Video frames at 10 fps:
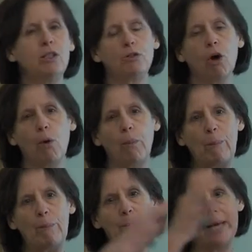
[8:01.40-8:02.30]
is you've got a
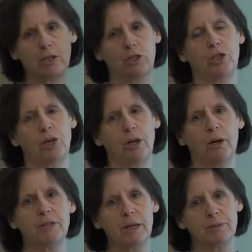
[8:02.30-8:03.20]
mixture
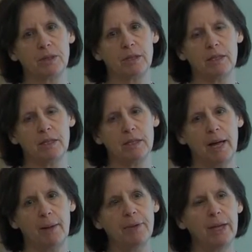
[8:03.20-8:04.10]
of substances in
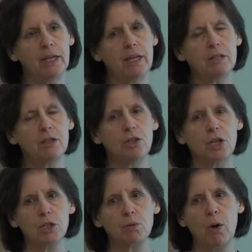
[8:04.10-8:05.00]
there. It isn't
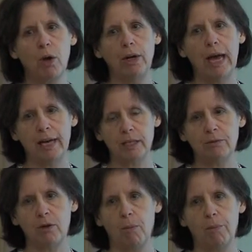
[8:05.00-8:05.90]
just one
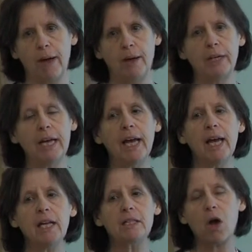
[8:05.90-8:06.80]
active compound.
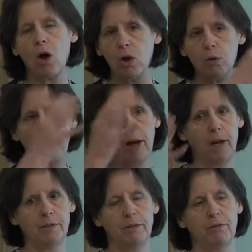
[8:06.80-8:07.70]
It is a whole
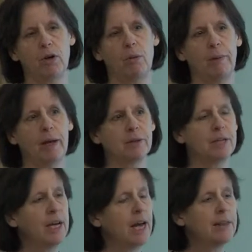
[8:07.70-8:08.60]
pile of different compounds.
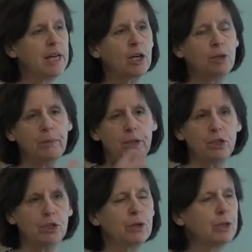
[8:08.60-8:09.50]
And there could be
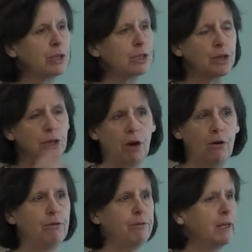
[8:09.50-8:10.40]
sugars and
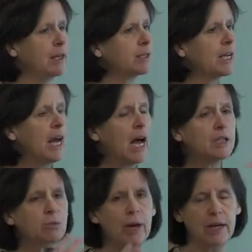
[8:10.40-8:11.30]
chlorophylls
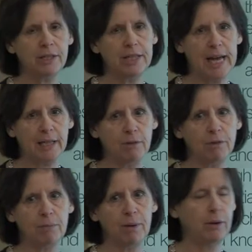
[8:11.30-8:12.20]
as well as the active
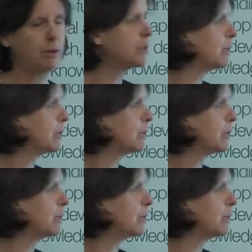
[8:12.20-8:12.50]
components